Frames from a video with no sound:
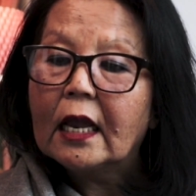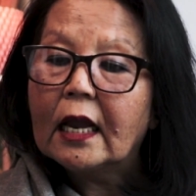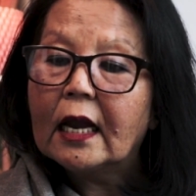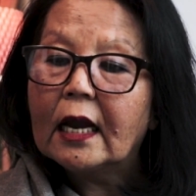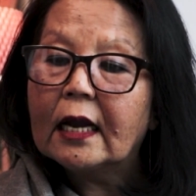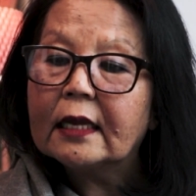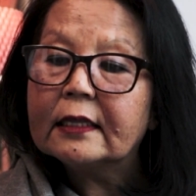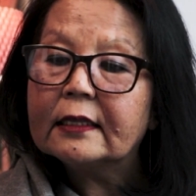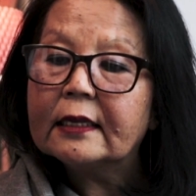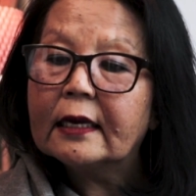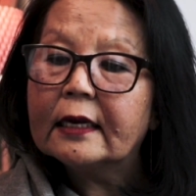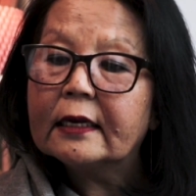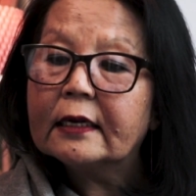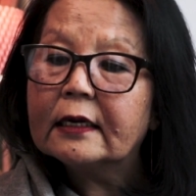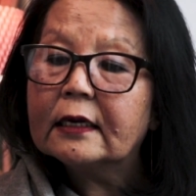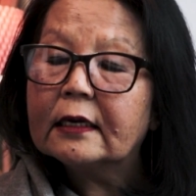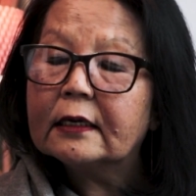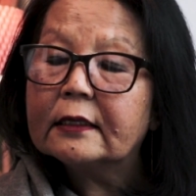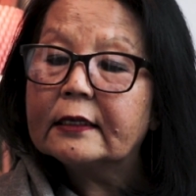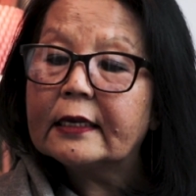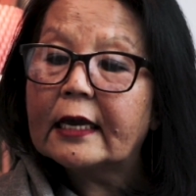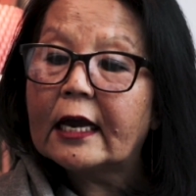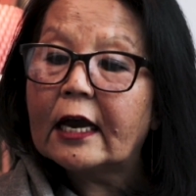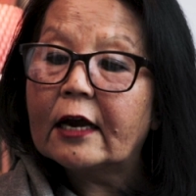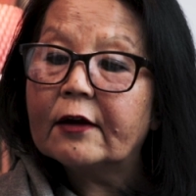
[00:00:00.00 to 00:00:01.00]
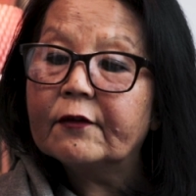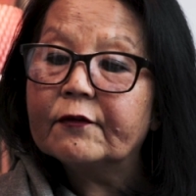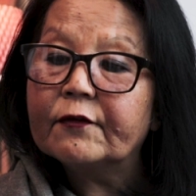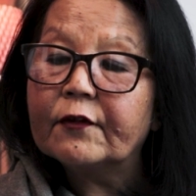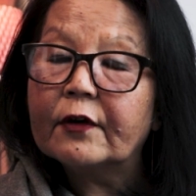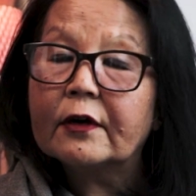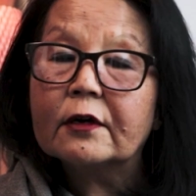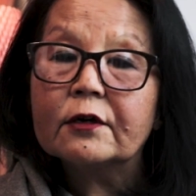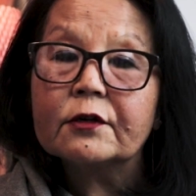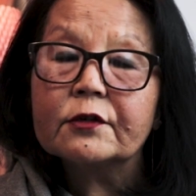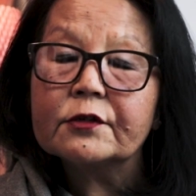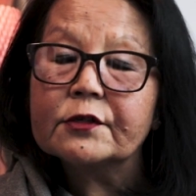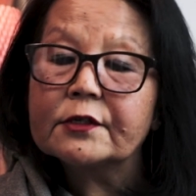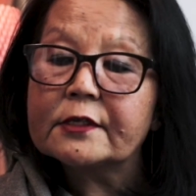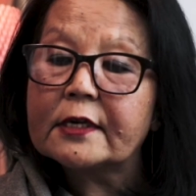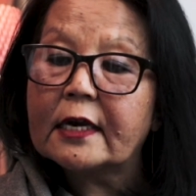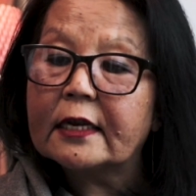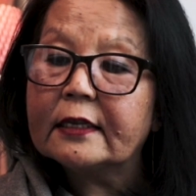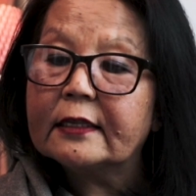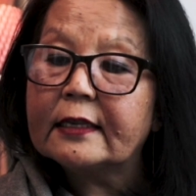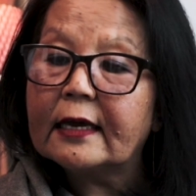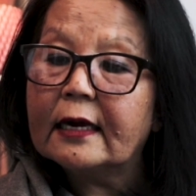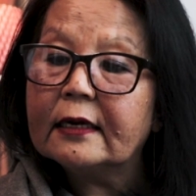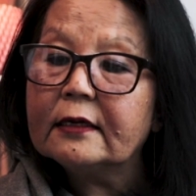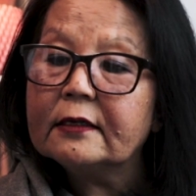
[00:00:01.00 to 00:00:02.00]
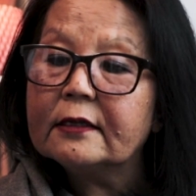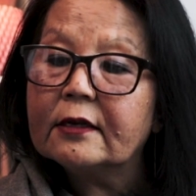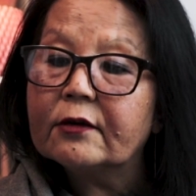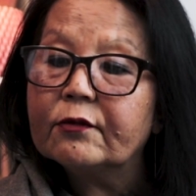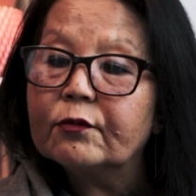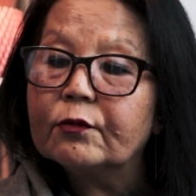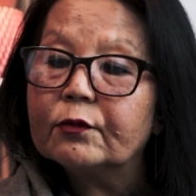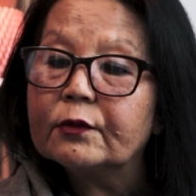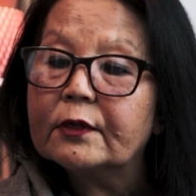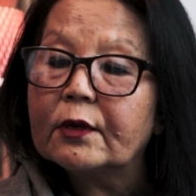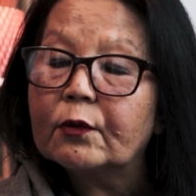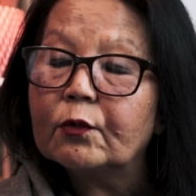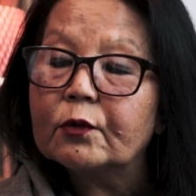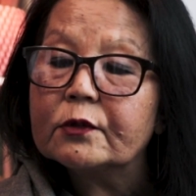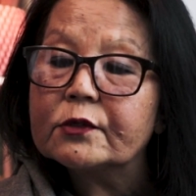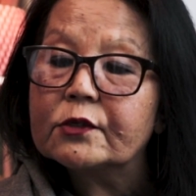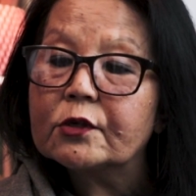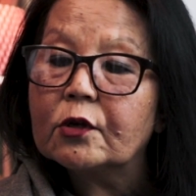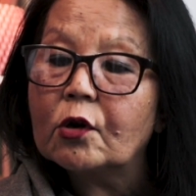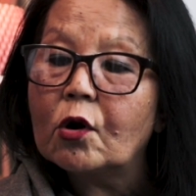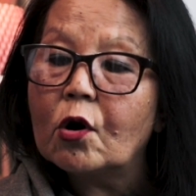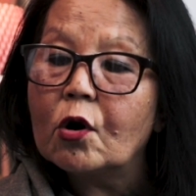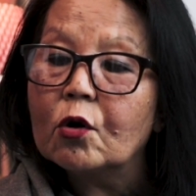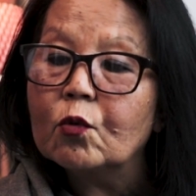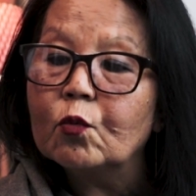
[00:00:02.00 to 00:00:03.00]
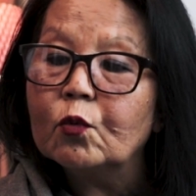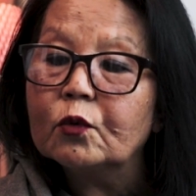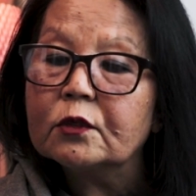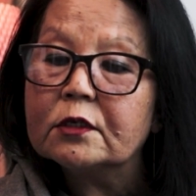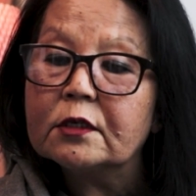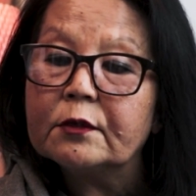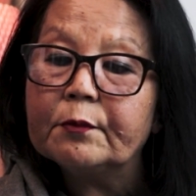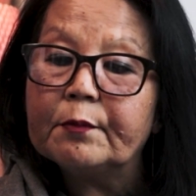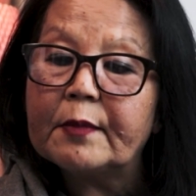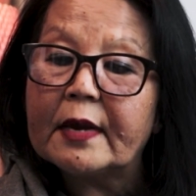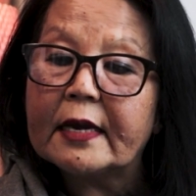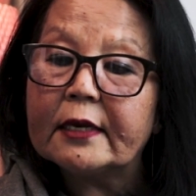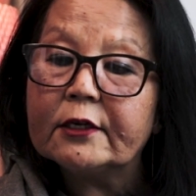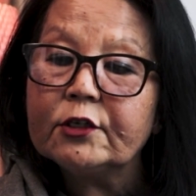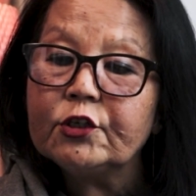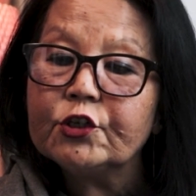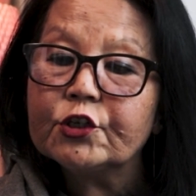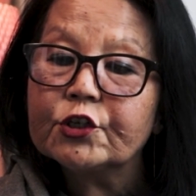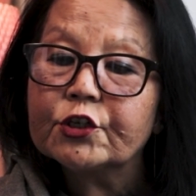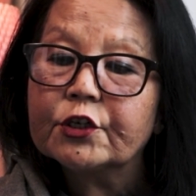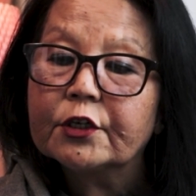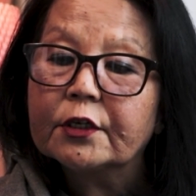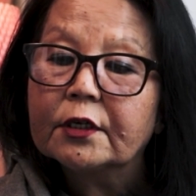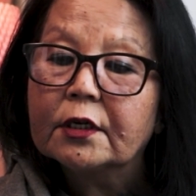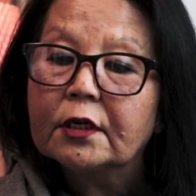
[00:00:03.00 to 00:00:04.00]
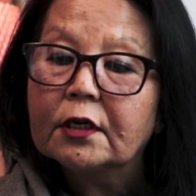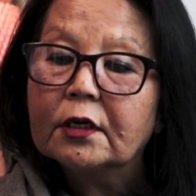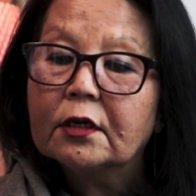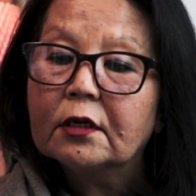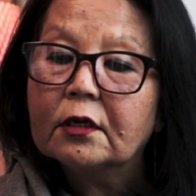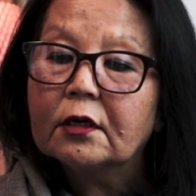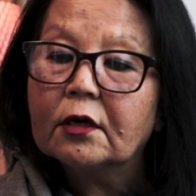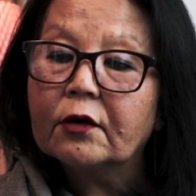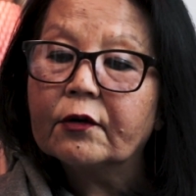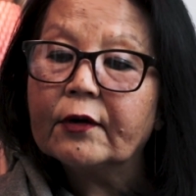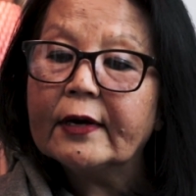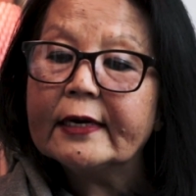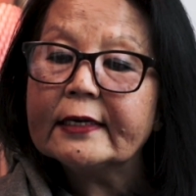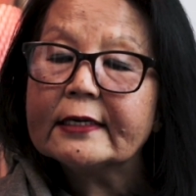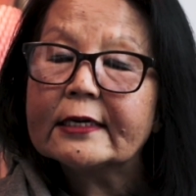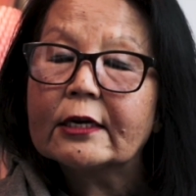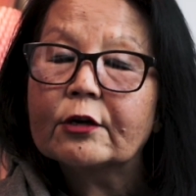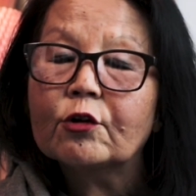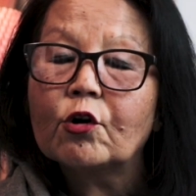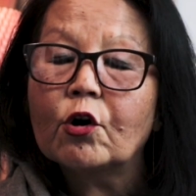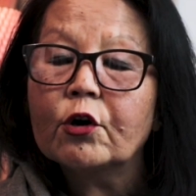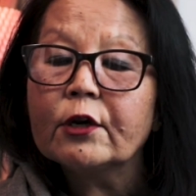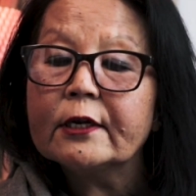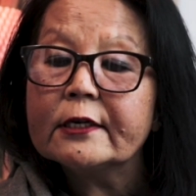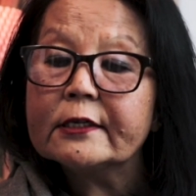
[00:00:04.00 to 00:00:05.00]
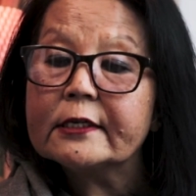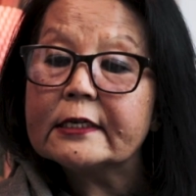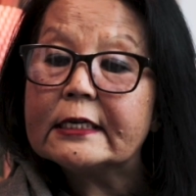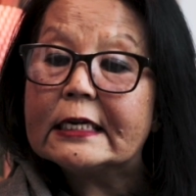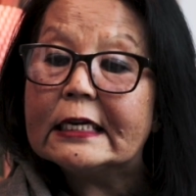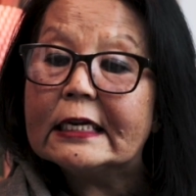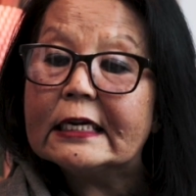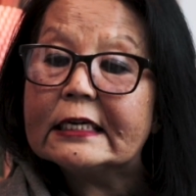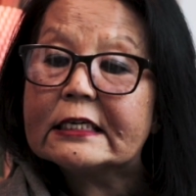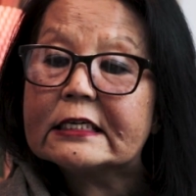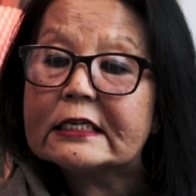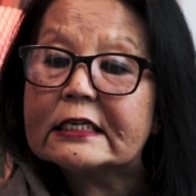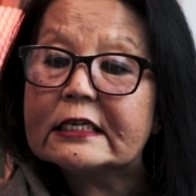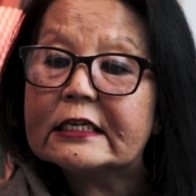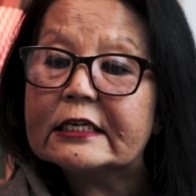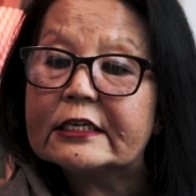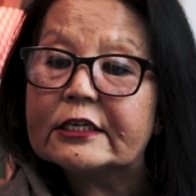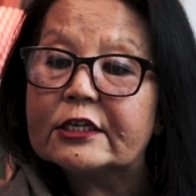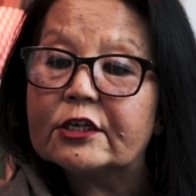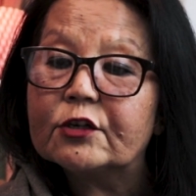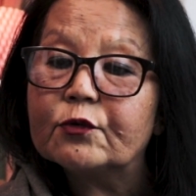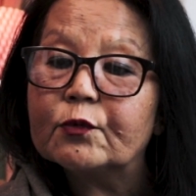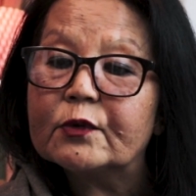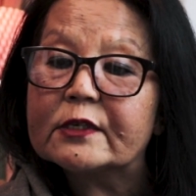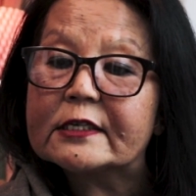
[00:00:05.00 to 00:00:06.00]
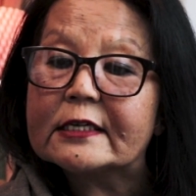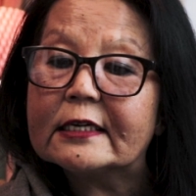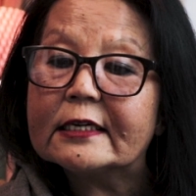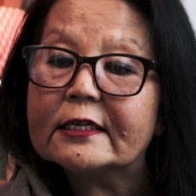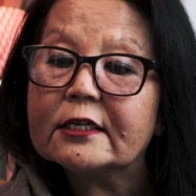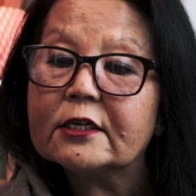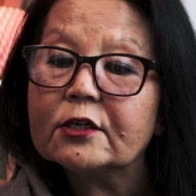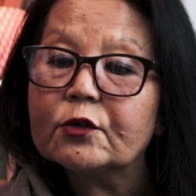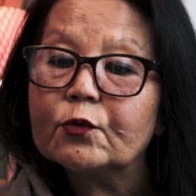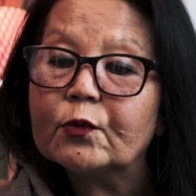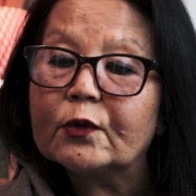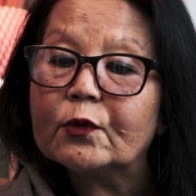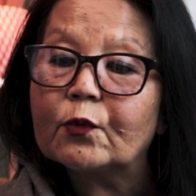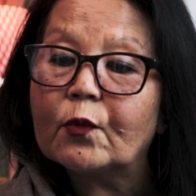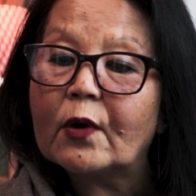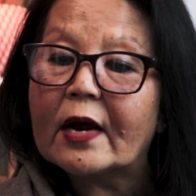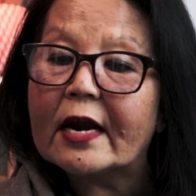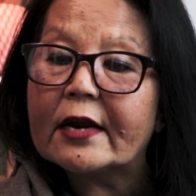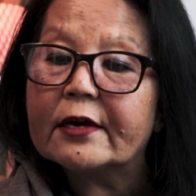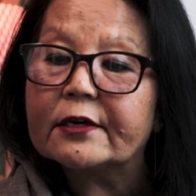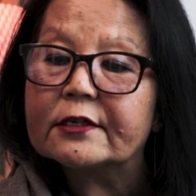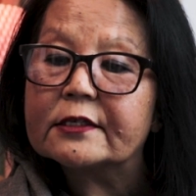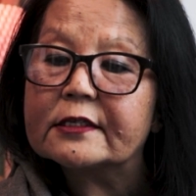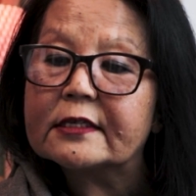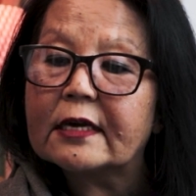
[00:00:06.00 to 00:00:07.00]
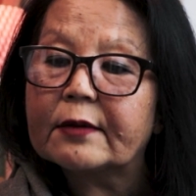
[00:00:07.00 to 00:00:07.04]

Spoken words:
and then they have said that there was a long wooden bench, all right, and on it it was littered with wires.